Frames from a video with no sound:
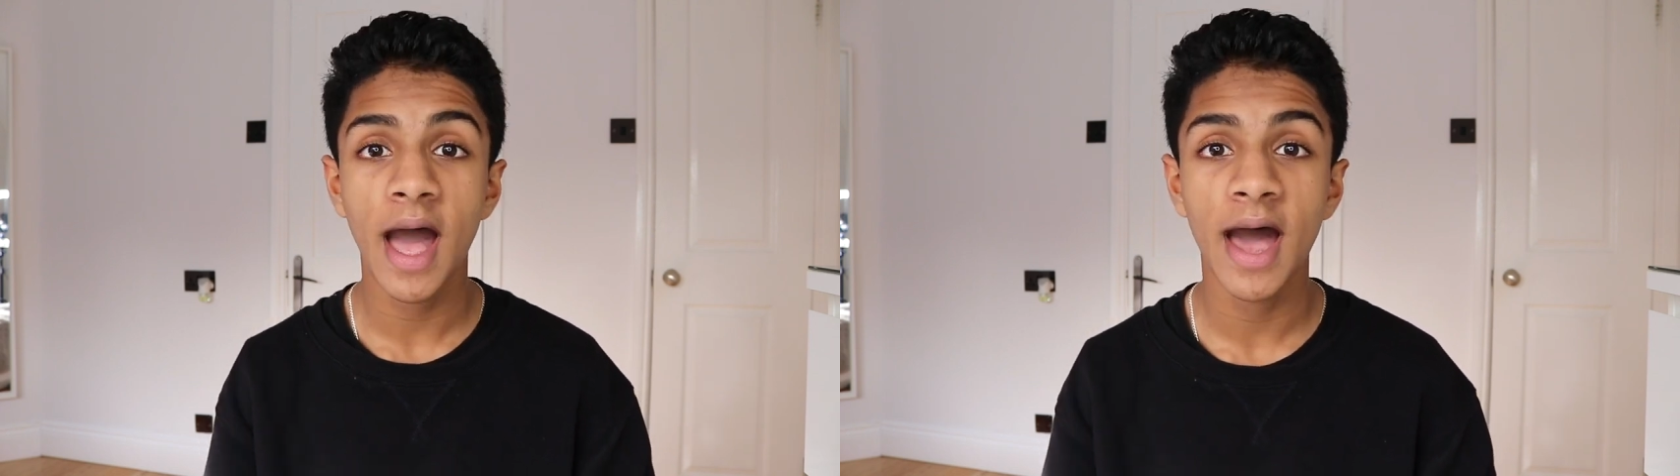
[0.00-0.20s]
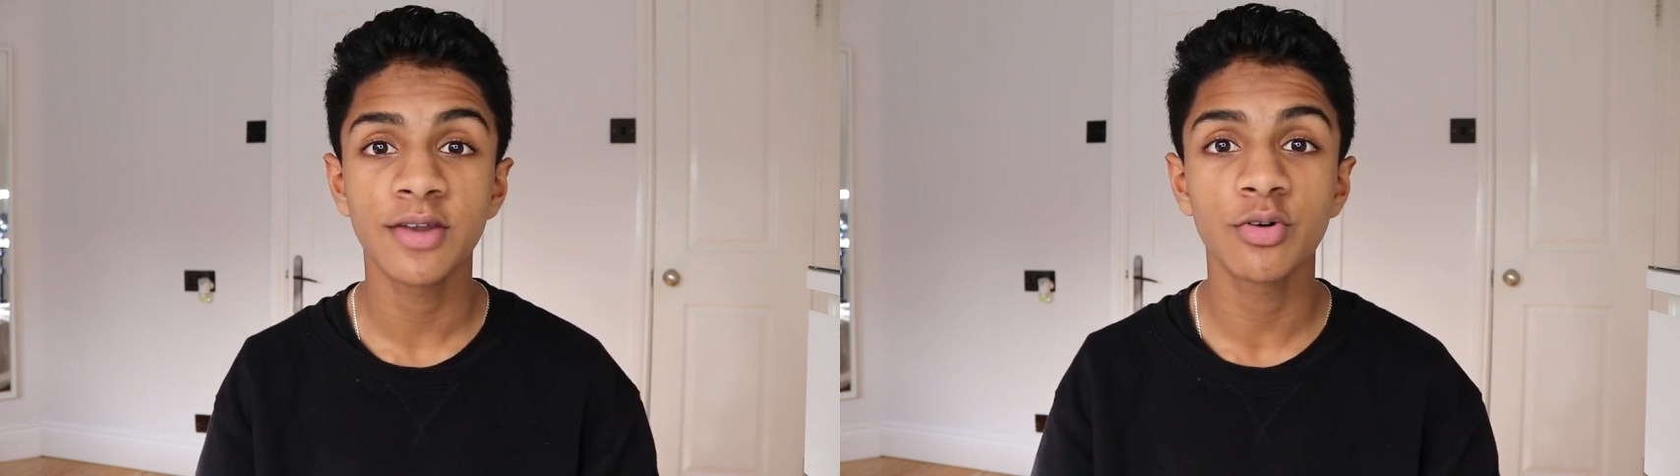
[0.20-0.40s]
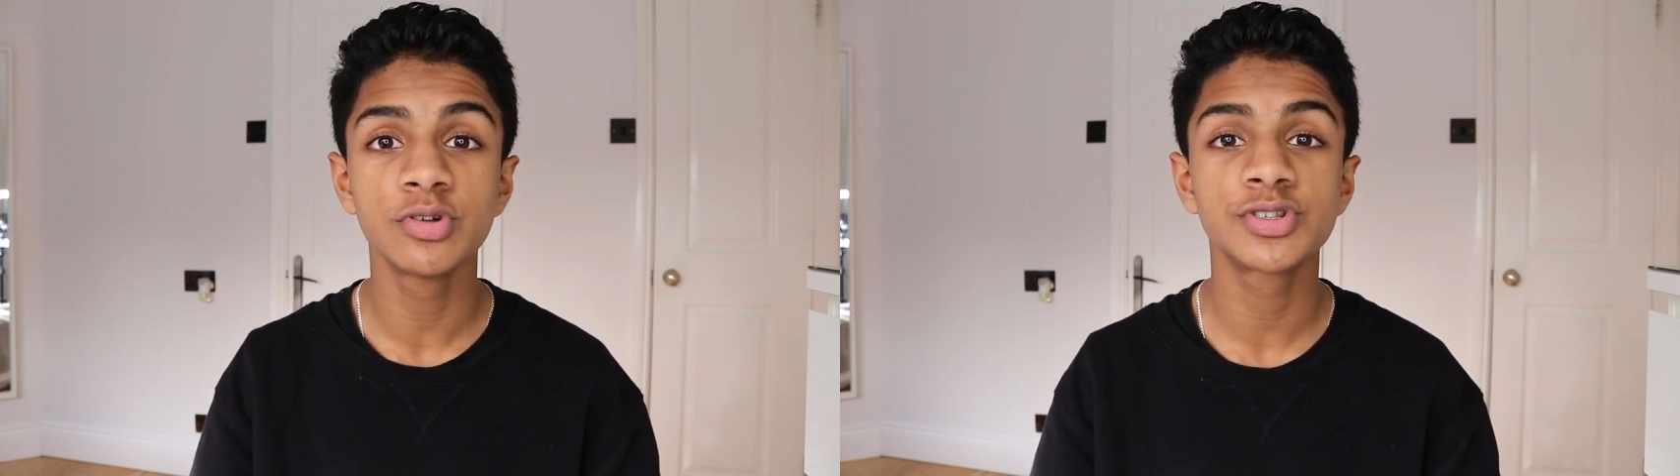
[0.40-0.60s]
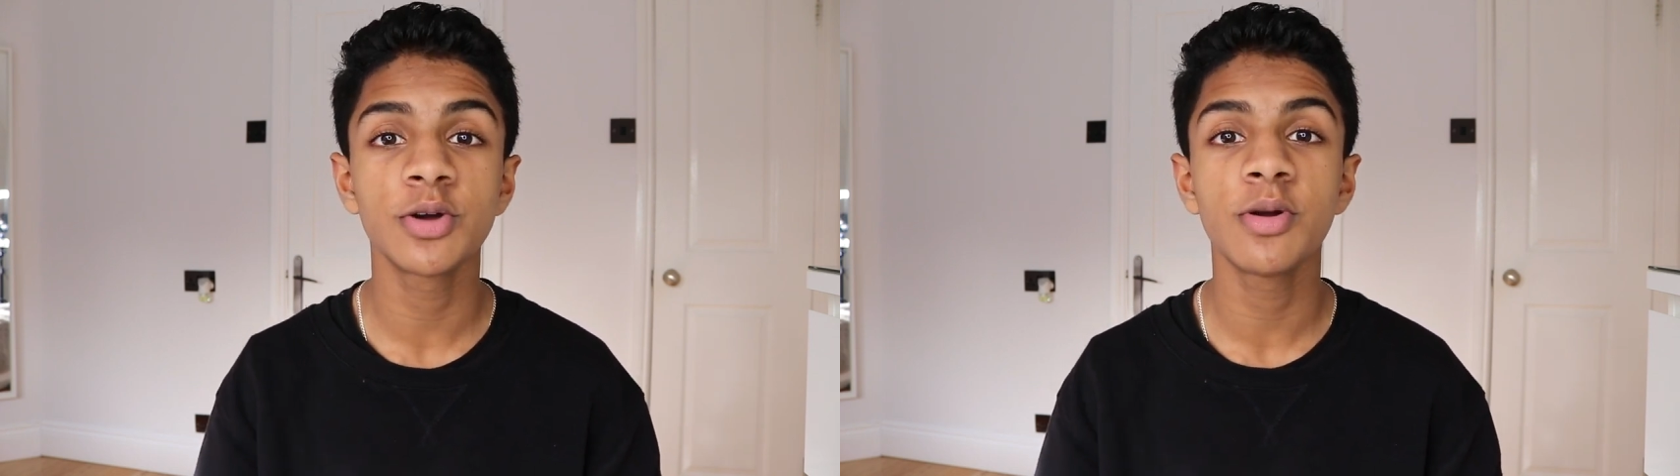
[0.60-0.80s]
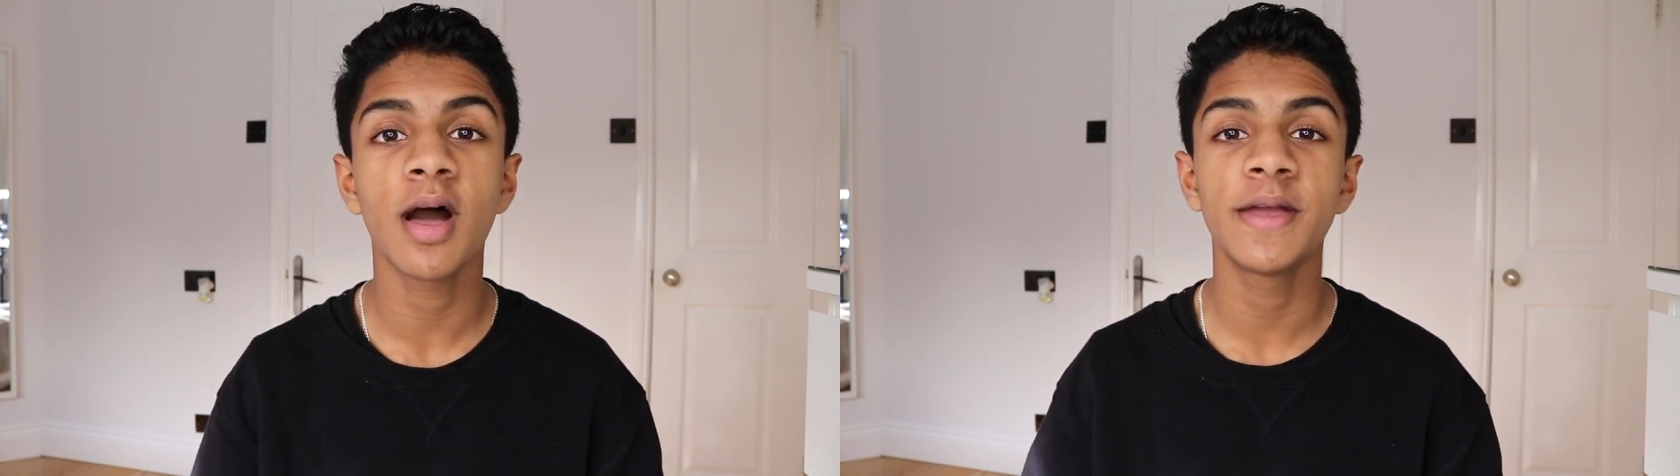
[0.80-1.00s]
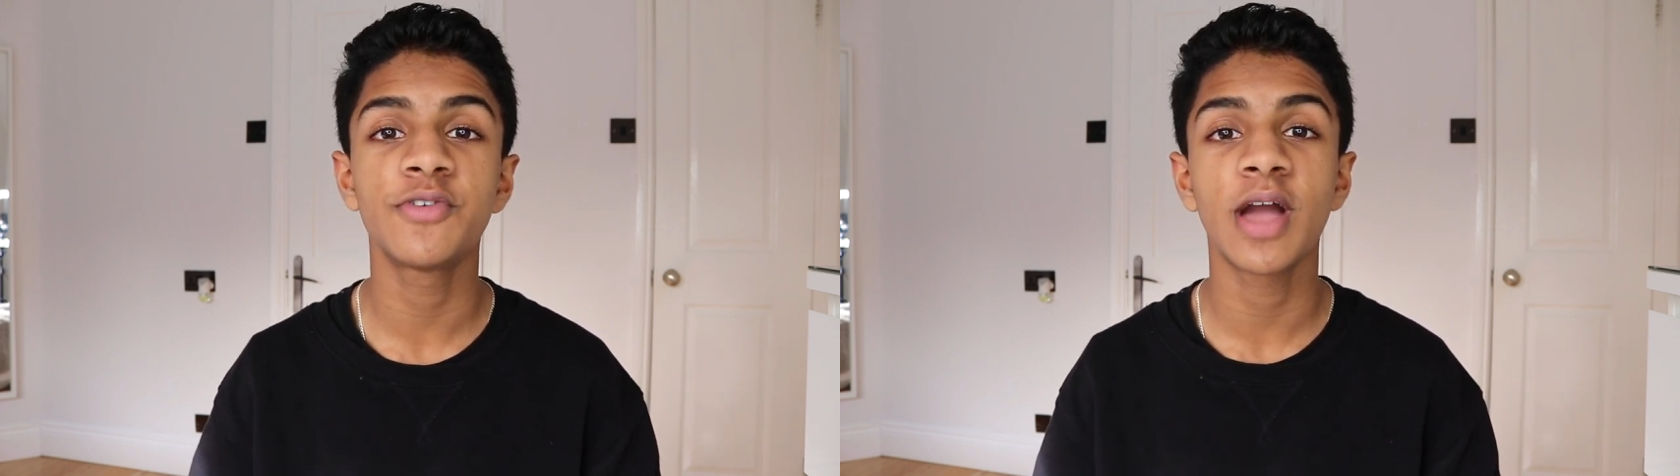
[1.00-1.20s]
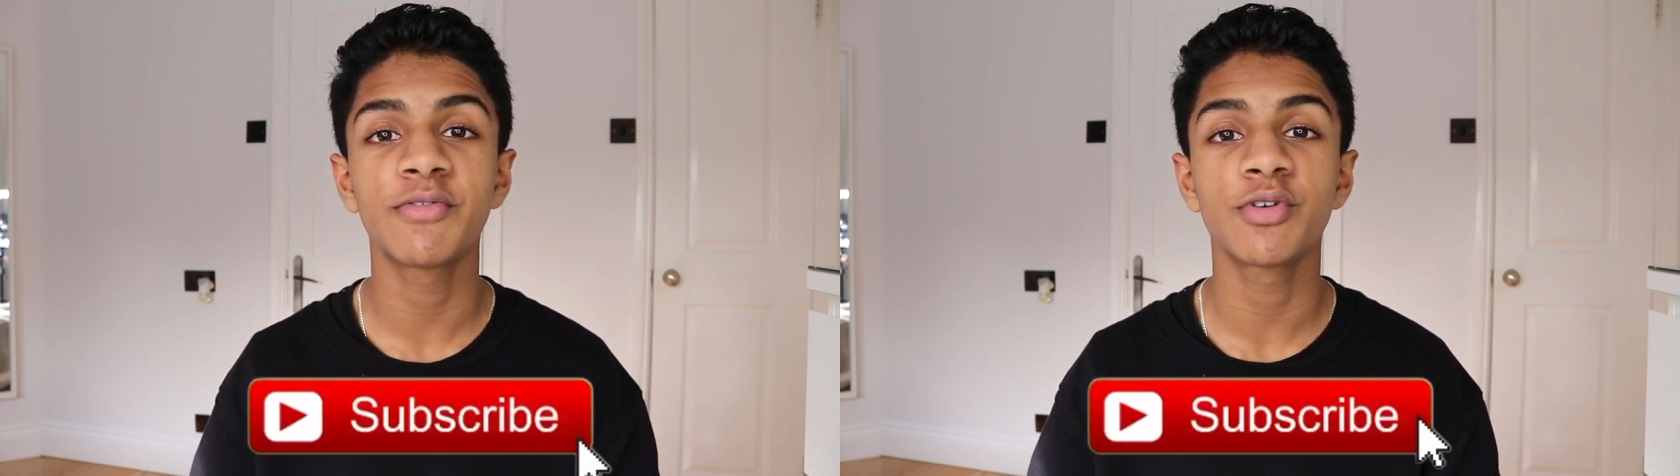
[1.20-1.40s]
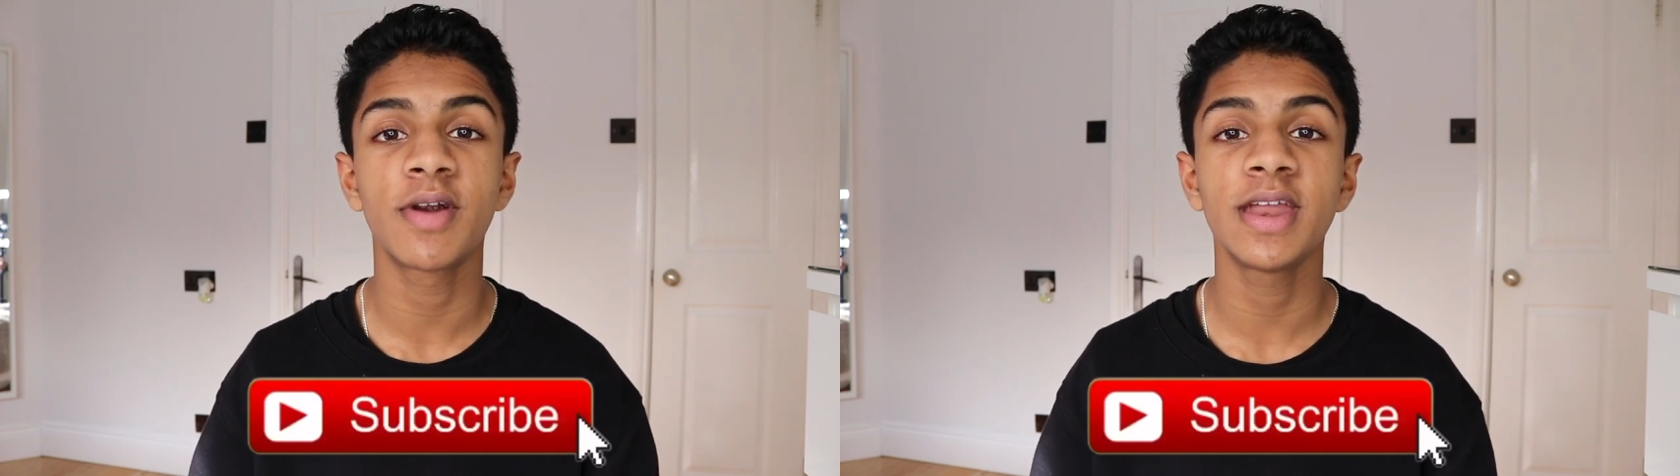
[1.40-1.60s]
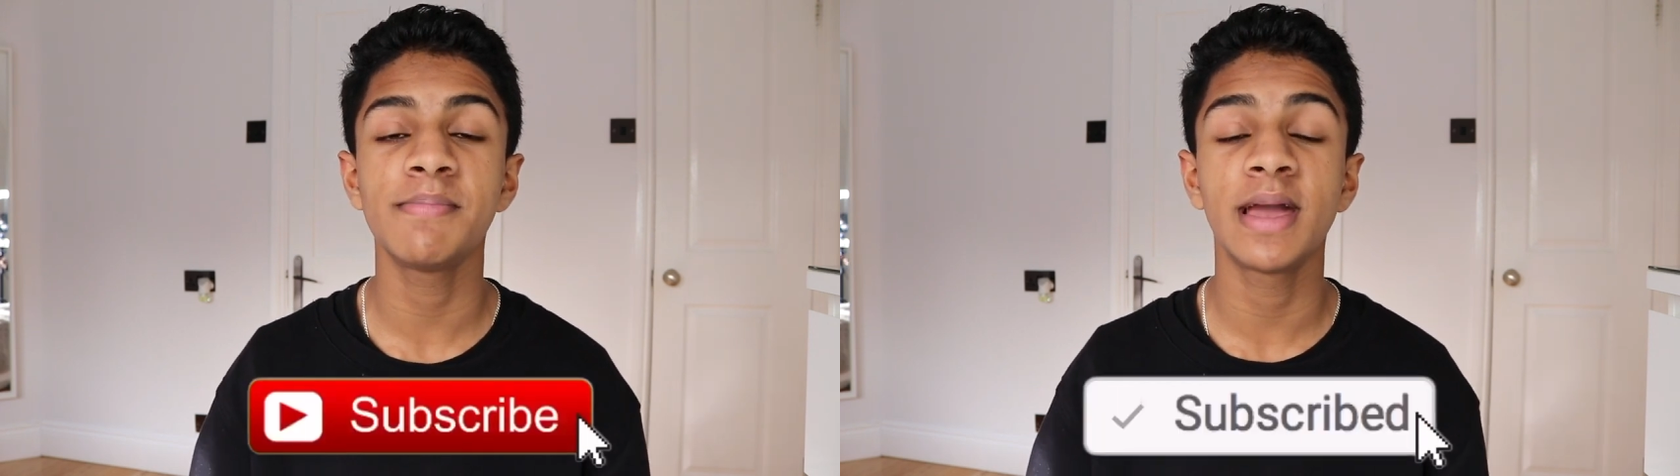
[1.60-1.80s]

And also, if you haven't already,